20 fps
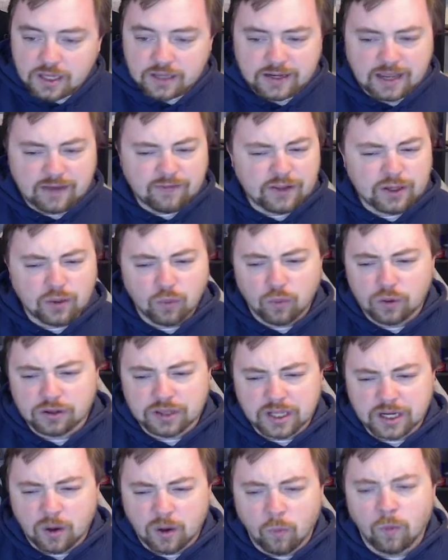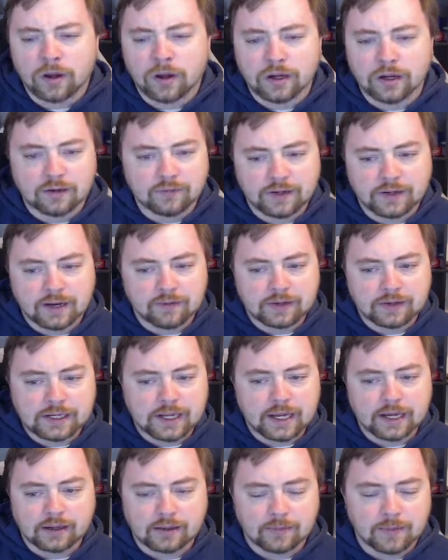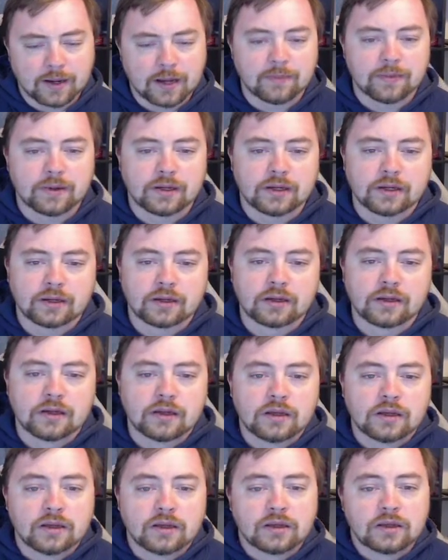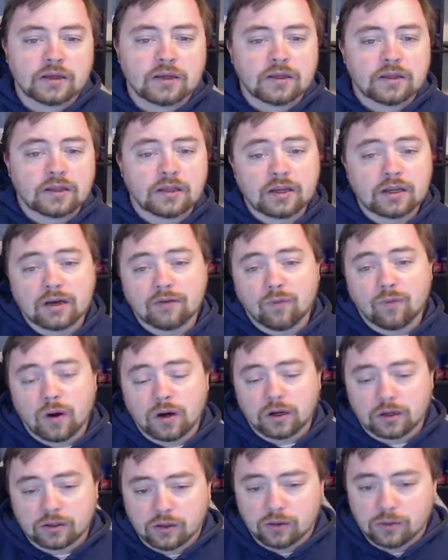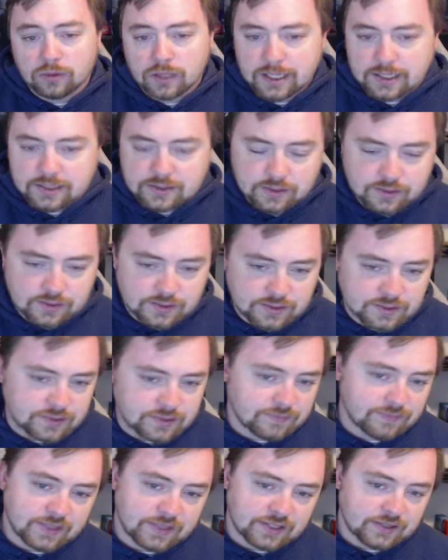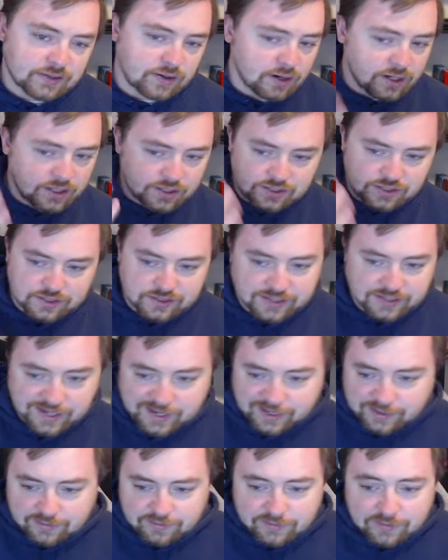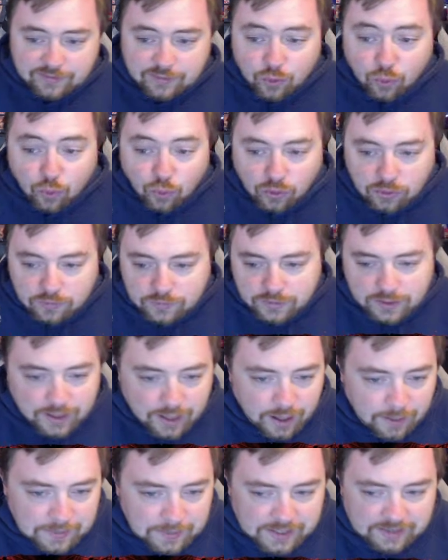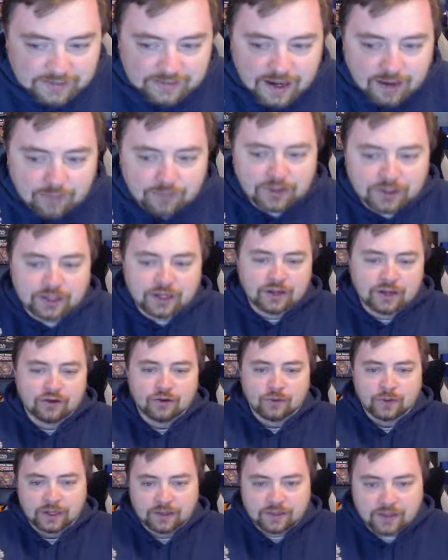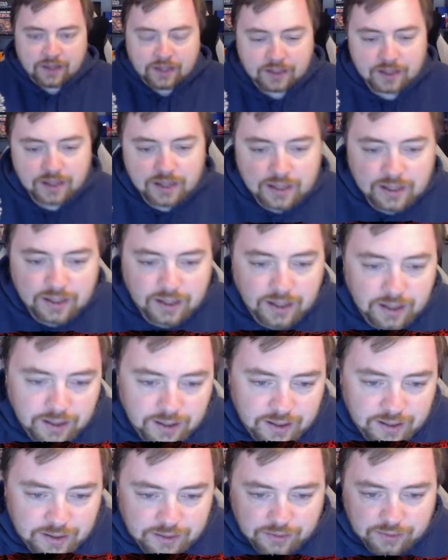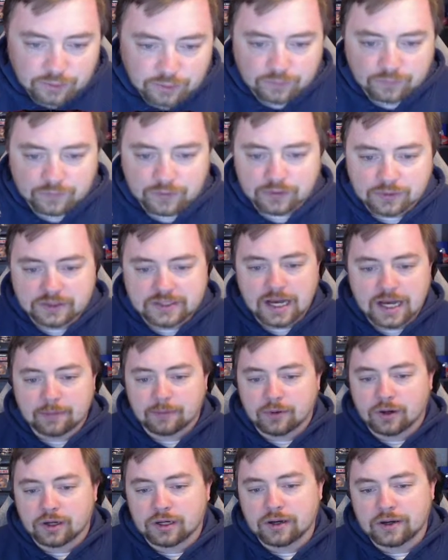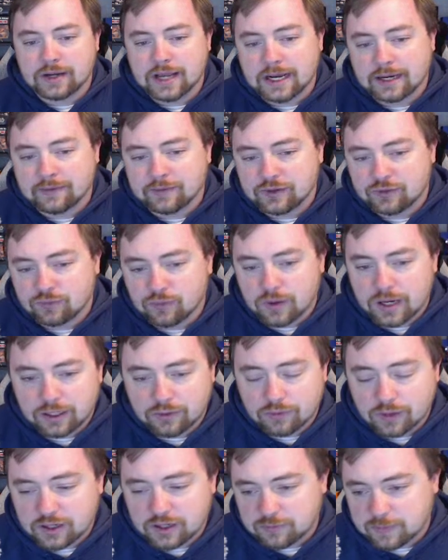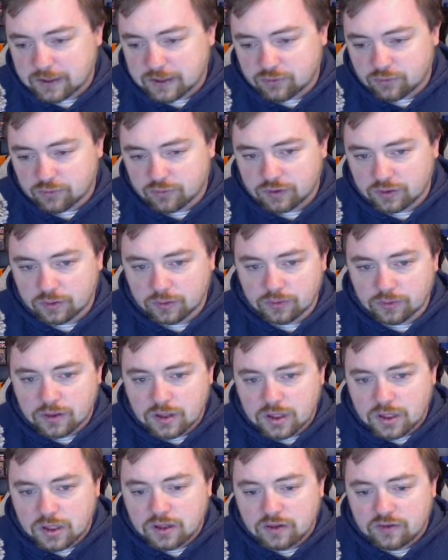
Definitely worth like a one of in every deck, in my opinion. Then you have Water Glow Lanterns. This card's just like cool. I mean, it's not really going to do anything. You reveal the top card of your deck. If it's red, create a Spectral Shield.